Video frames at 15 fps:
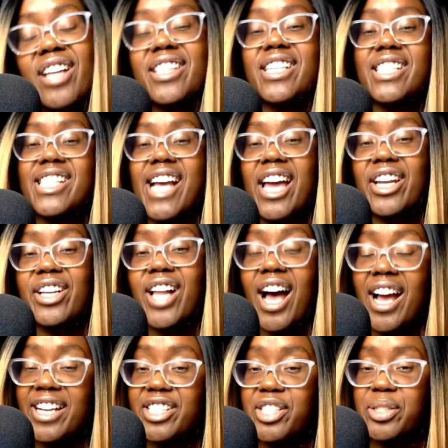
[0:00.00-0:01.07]
this channel,
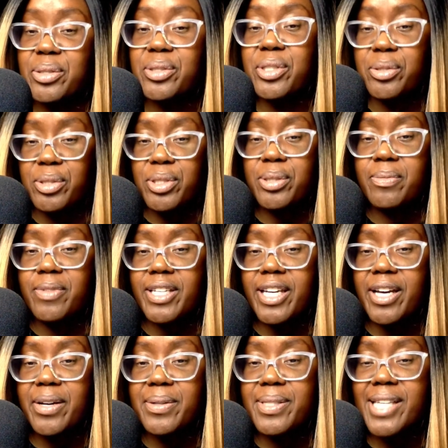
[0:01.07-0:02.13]
I do YouTube
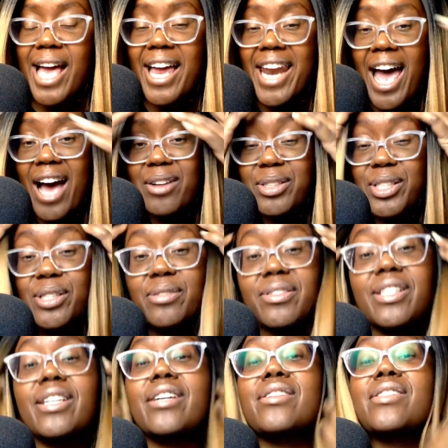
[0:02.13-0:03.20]
videos and how-to
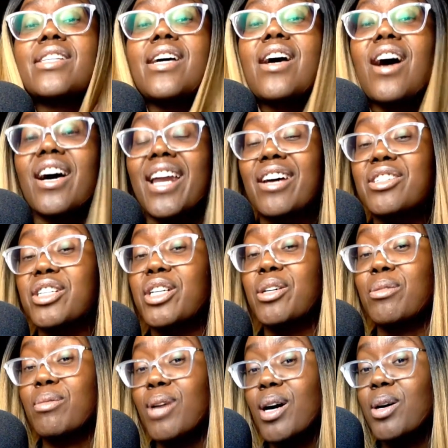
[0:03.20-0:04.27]
videos on how to
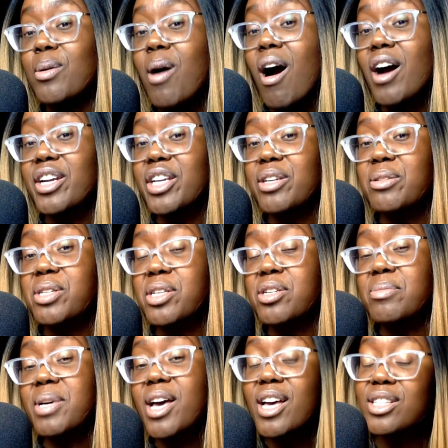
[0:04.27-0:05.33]
grow on YouTube.